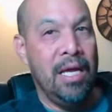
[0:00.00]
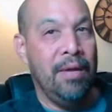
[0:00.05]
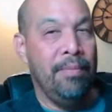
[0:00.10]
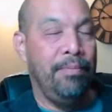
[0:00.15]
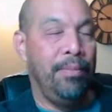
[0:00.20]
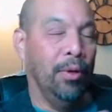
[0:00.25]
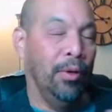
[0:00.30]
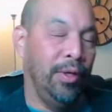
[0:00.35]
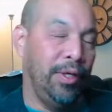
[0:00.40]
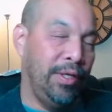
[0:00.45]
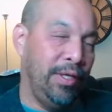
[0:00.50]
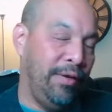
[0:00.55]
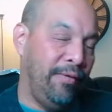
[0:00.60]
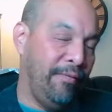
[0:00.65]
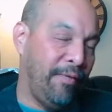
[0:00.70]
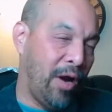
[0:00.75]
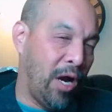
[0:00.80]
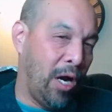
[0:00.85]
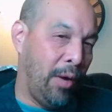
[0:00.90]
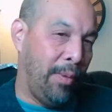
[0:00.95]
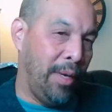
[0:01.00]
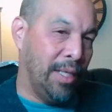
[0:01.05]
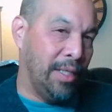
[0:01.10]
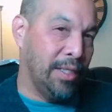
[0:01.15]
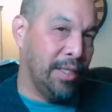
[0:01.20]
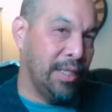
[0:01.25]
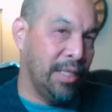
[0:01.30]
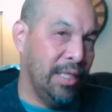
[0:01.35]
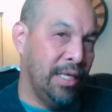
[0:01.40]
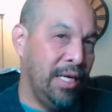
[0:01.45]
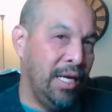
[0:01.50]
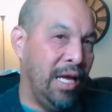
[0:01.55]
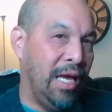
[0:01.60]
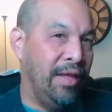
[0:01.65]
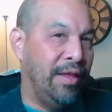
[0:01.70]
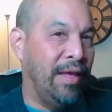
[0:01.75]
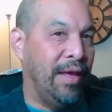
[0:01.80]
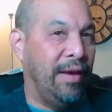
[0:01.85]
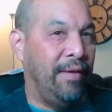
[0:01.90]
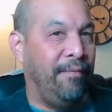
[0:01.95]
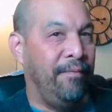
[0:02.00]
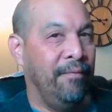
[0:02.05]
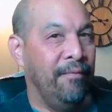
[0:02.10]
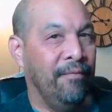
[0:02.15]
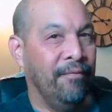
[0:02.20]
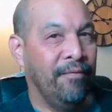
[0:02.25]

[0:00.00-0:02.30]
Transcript: building the environments, and then